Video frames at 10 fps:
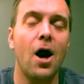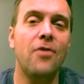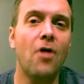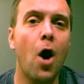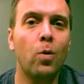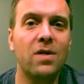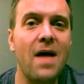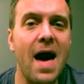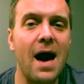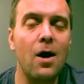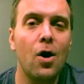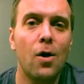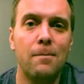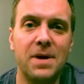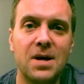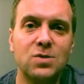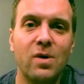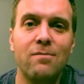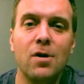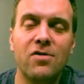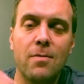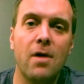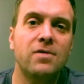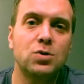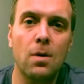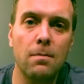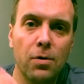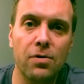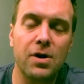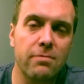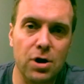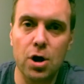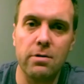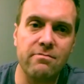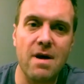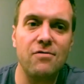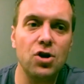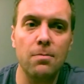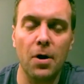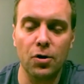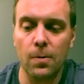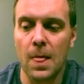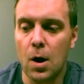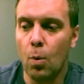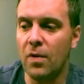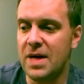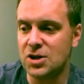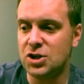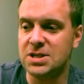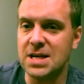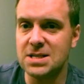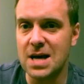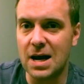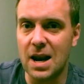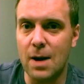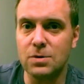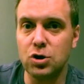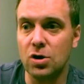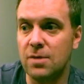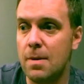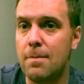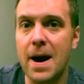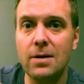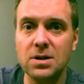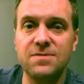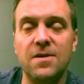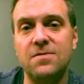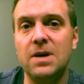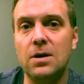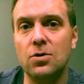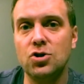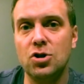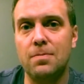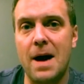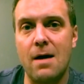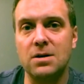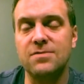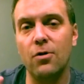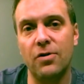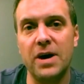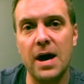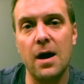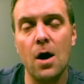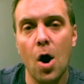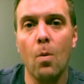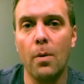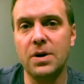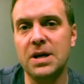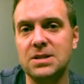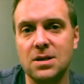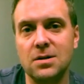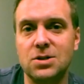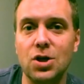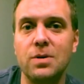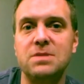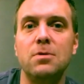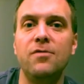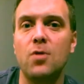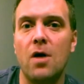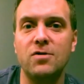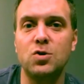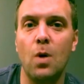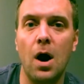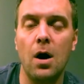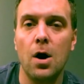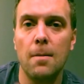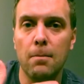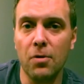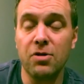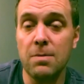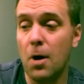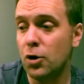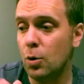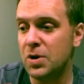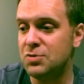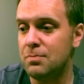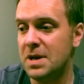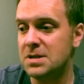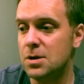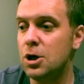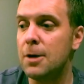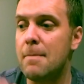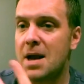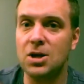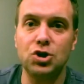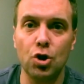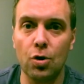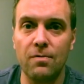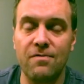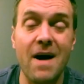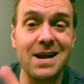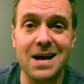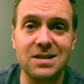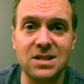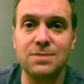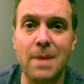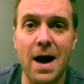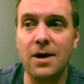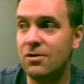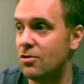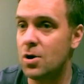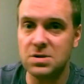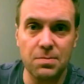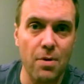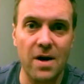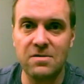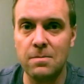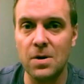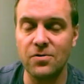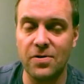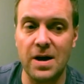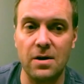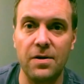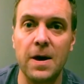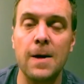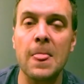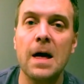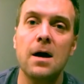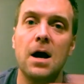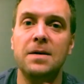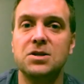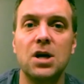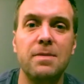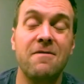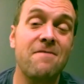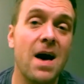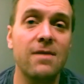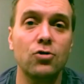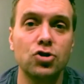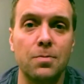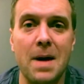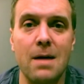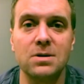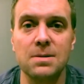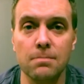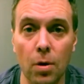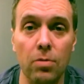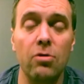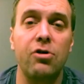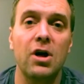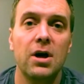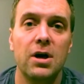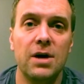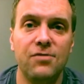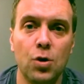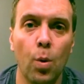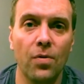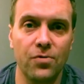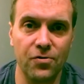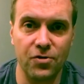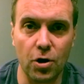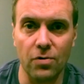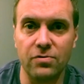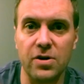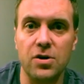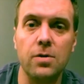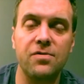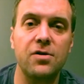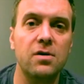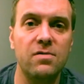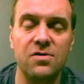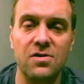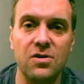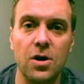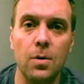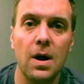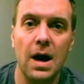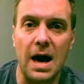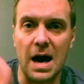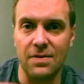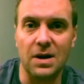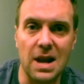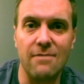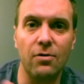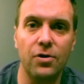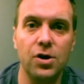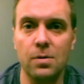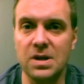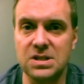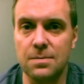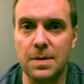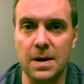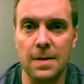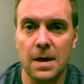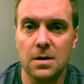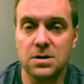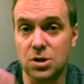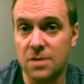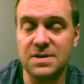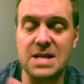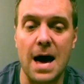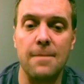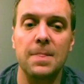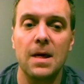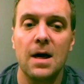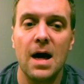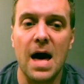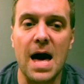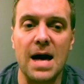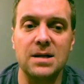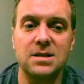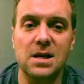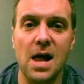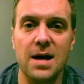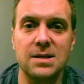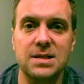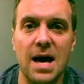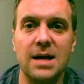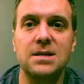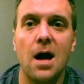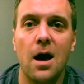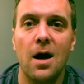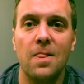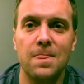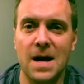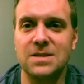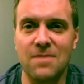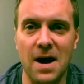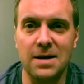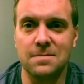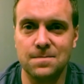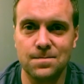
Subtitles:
And not only that, because we've moved them over to a monthly recurring revenue model, what they actually said to that client was, look, you've been paying us £1,500 for the year. What we need to do is move you over to our monthly model, which means that you can manage your finances better. You've got no surprising bills at the end of the year. And it's going to be £500 a month if you want us to continue servicing you at the level that you need to be serviced at. And the client said, that's fine.